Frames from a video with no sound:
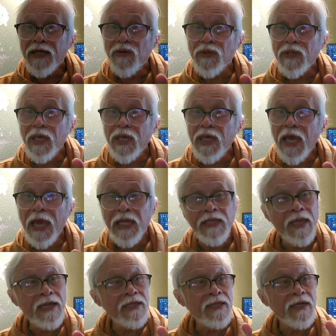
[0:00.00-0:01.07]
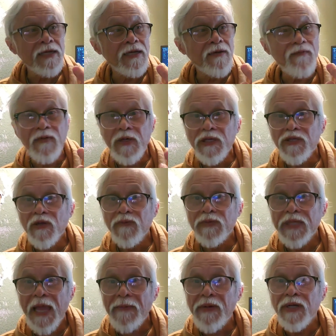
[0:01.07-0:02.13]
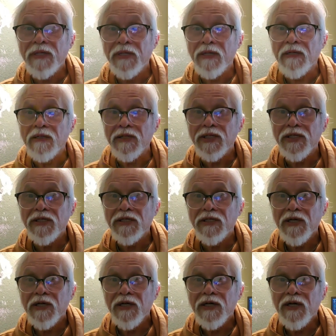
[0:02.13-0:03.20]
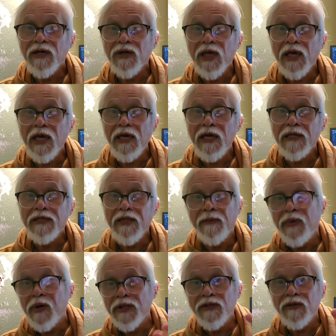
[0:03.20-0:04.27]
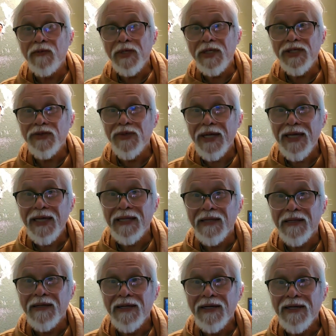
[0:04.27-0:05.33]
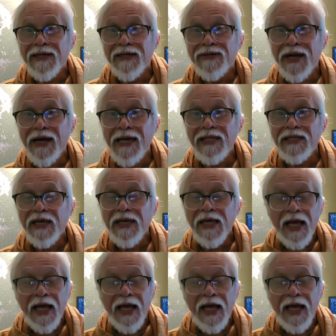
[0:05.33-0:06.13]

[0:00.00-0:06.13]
okay? And then the Feast of Tabernacles, okay? The birth of Israel, right?